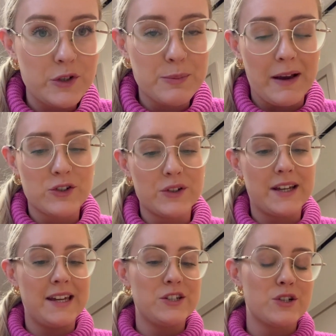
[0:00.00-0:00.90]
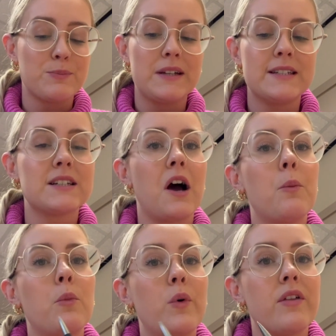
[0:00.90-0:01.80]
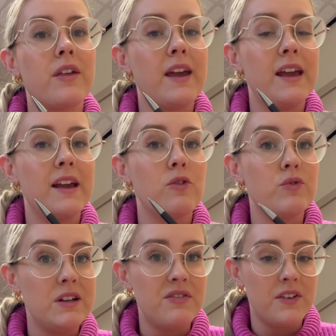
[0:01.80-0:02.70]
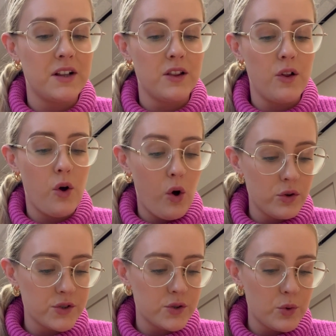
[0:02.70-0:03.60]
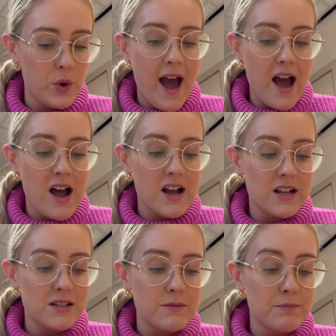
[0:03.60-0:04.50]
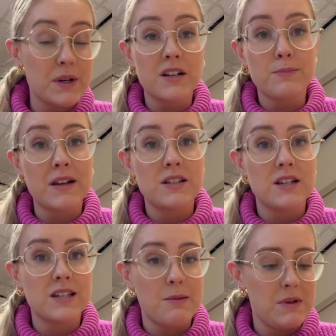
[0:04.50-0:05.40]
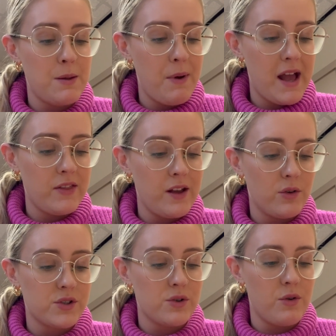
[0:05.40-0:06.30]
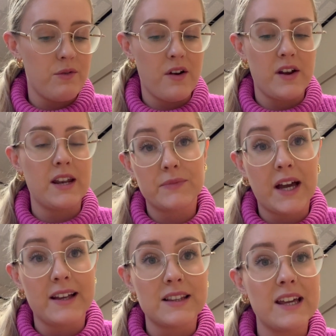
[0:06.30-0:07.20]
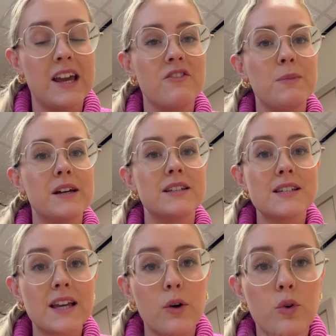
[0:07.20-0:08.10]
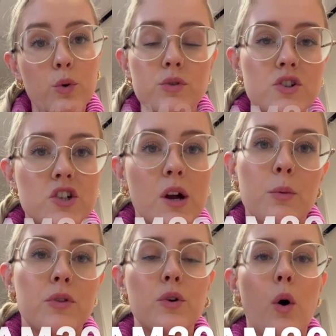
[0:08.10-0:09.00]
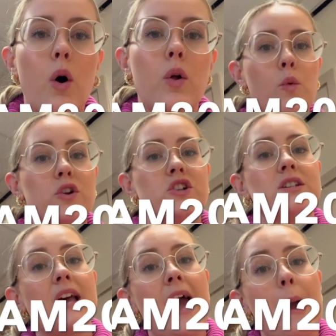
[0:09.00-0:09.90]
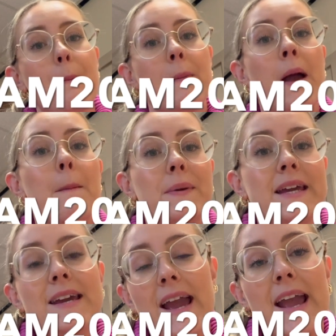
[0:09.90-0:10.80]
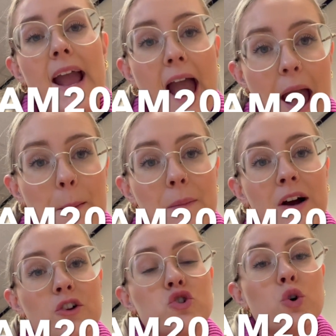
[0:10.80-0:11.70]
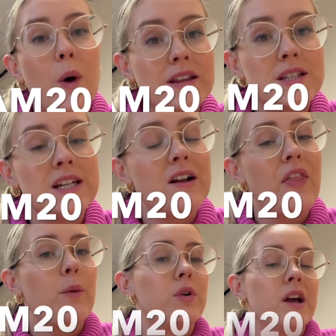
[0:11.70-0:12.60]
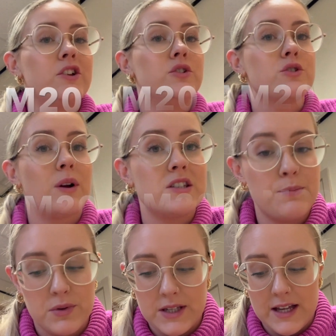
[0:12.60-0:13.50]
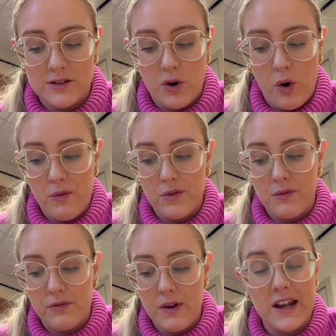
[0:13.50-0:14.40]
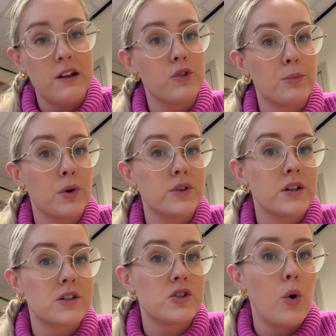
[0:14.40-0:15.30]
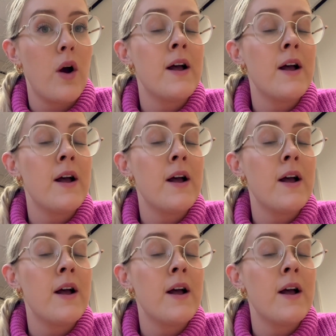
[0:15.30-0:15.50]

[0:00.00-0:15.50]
special occasions, but it did come with a refill also. And because Bastion sent me the pen, they also very kindly gave me a discount code to share with you all, which is MPAM20, and that will get you 20% off of any of their products. So